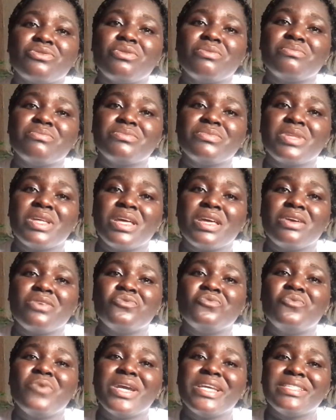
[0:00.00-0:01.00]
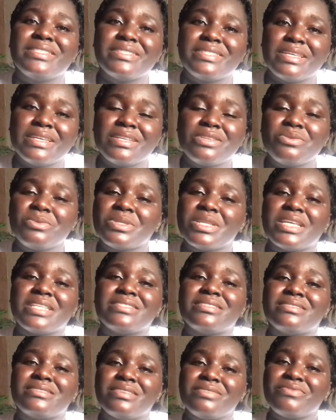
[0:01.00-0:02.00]
you a background history about you,
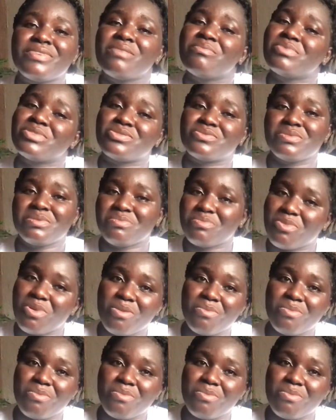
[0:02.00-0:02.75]
are